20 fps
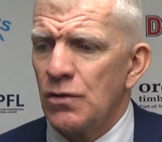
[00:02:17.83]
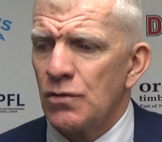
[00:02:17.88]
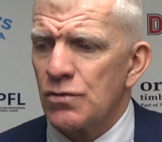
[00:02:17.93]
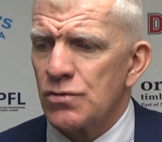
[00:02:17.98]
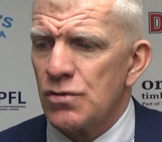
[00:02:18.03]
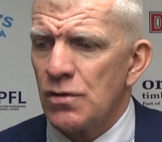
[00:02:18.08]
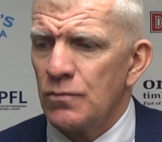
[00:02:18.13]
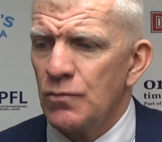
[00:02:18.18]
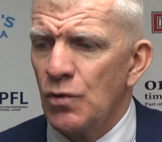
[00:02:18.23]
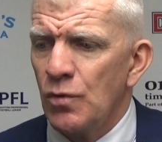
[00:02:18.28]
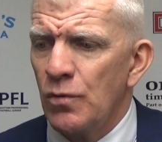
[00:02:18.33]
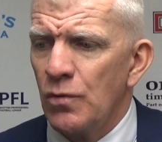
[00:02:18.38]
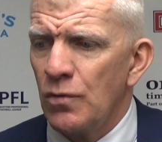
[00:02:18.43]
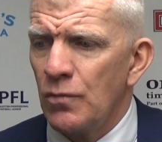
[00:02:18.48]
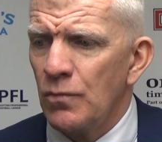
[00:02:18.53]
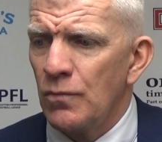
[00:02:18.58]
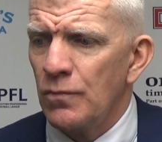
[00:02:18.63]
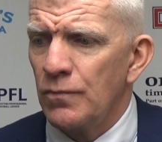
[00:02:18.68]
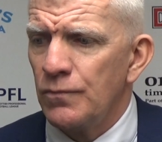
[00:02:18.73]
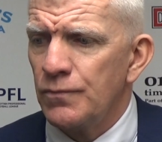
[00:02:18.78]
So I'm
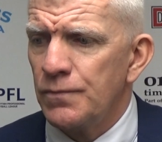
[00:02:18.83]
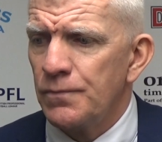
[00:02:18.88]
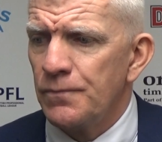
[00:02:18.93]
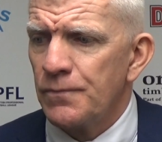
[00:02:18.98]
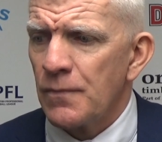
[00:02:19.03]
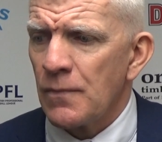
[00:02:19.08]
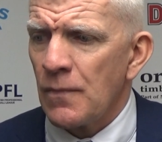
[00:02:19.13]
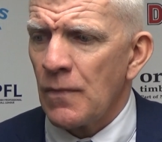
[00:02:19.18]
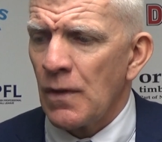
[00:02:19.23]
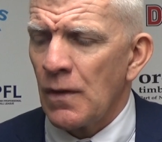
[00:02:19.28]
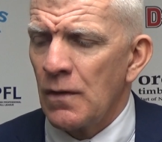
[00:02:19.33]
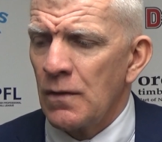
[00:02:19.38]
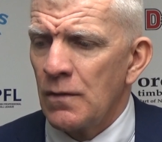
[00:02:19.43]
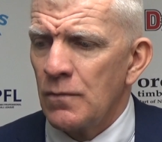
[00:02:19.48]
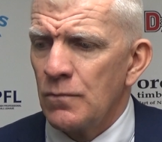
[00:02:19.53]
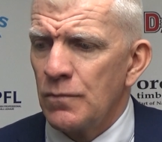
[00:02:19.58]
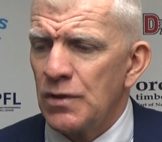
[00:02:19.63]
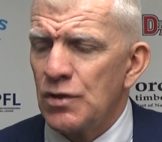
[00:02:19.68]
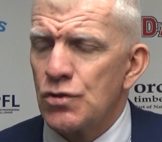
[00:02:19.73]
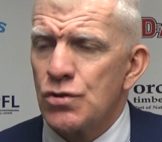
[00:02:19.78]

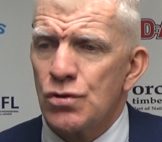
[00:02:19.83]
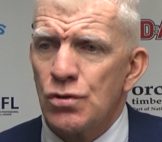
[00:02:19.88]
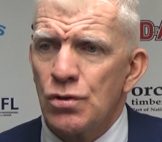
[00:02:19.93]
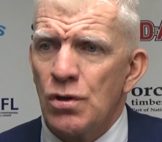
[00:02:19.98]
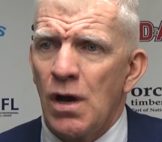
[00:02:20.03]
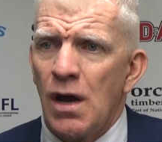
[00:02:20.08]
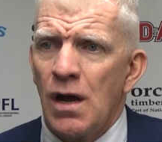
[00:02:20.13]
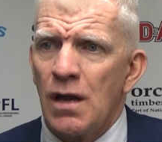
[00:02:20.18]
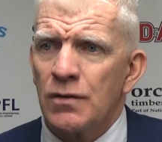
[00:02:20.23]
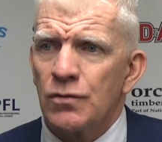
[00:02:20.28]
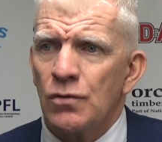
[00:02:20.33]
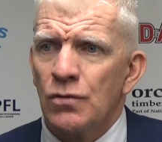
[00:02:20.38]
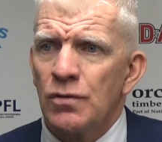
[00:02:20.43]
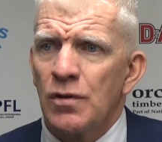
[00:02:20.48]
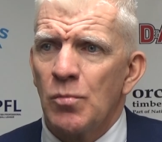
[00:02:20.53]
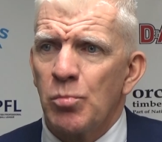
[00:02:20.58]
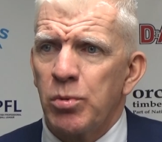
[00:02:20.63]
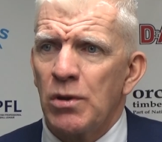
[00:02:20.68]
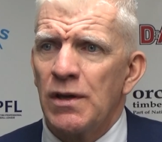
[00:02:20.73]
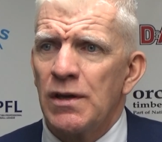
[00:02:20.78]
not being too hard on
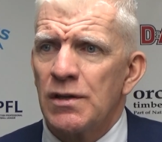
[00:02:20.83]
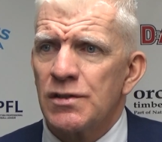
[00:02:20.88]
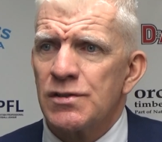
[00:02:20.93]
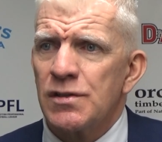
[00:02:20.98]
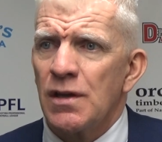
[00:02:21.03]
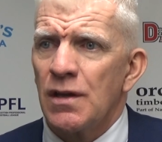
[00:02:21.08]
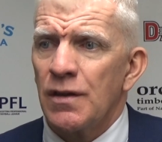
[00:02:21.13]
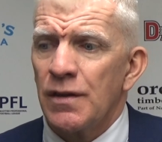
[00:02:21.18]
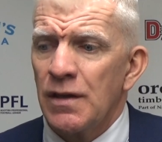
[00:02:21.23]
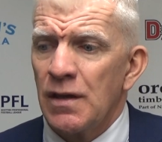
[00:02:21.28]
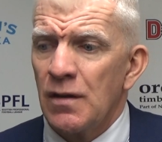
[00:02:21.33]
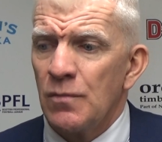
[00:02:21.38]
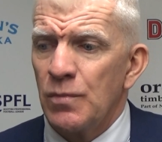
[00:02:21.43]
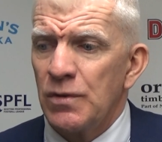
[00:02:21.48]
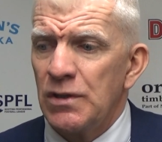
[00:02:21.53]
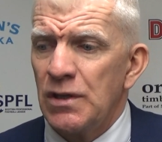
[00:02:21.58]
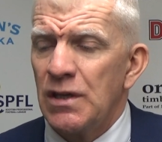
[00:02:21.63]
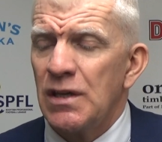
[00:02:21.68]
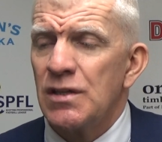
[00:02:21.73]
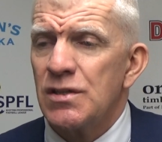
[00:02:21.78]
the players that are there,
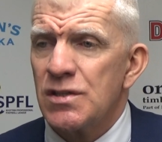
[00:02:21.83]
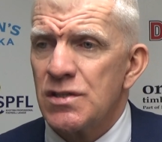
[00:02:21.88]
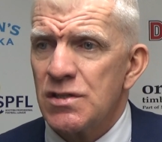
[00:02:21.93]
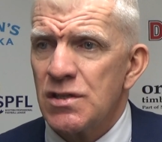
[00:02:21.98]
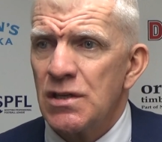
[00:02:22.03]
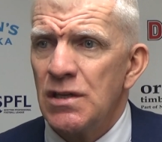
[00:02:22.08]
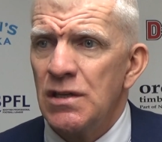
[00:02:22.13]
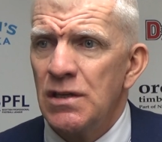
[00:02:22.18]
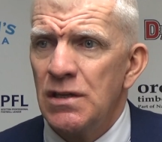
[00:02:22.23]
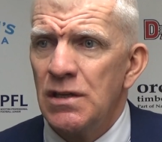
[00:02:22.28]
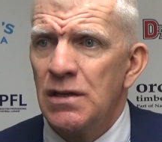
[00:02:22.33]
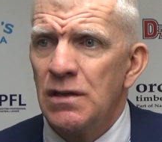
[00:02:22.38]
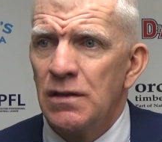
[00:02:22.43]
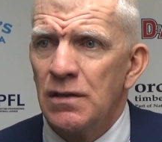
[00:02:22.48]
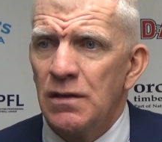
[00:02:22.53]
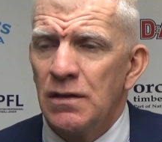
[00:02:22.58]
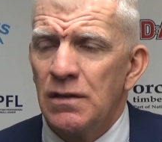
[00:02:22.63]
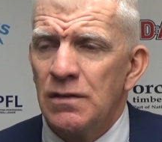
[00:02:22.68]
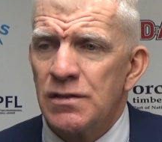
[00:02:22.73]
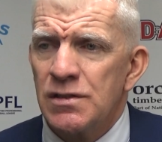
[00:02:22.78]
but you can see
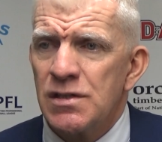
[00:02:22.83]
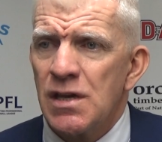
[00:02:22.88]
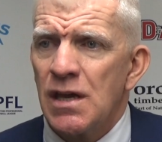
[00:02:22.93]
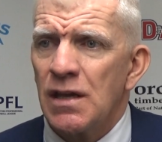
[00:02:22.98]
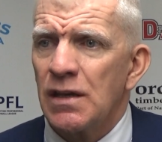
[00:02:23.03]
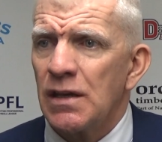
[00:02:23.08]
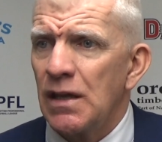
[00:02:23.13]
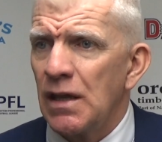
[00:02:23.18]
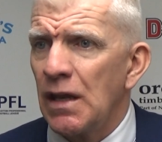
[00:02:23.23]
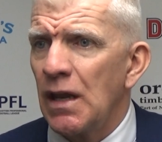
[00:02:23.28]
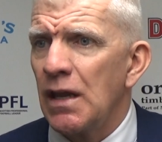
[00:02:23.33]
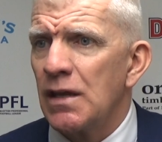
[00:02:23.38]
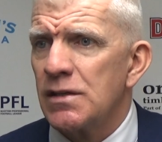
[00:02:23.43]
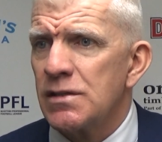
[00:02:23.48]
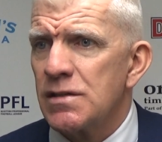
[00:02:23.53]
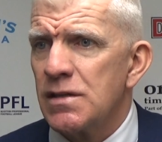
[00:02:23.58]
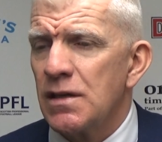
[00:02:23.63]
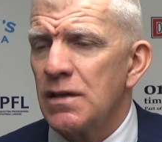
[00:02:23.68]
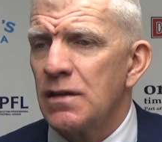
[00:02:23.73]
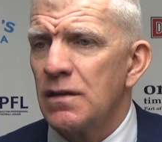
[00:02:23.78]
certain
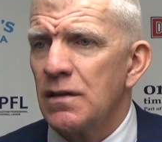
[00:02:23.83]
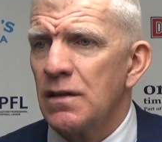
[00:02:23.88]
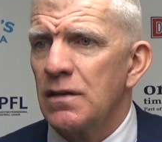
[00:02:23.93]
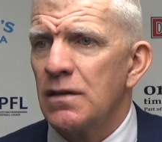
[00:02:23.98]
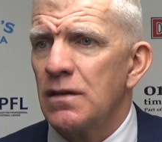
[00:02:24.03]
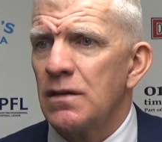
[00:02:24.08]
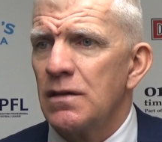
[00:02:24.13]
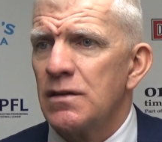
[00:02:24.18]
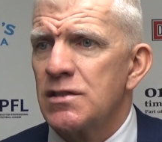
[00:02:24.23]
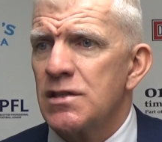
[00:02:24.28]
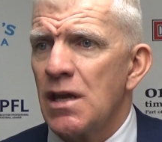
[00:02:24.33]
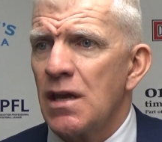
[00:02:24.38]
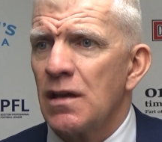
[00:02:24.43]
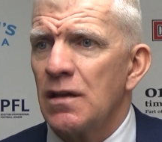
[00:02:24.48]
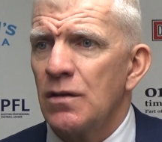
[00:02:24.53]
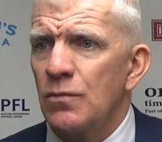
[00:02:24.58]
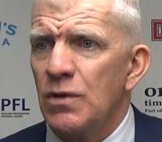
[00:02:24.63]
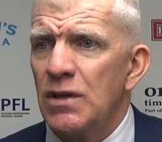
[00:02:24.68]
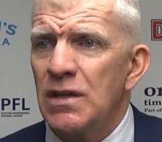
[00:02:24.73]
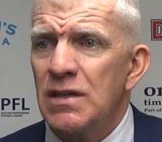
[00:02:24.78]
areas that
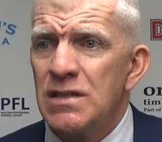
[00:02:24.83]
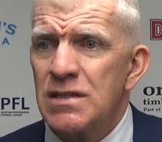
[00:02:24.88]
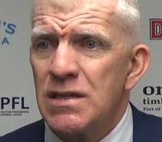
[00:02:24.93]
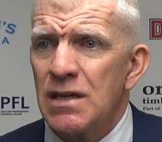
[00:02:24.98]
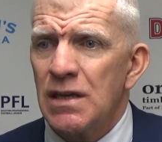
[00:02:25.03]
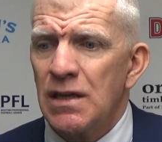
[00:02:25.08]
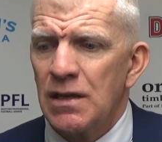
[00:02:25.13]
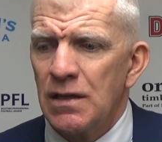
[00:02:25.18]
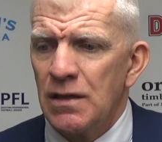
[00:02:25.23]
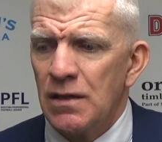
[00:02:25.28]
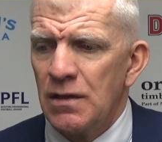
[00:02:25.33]
certainly we need to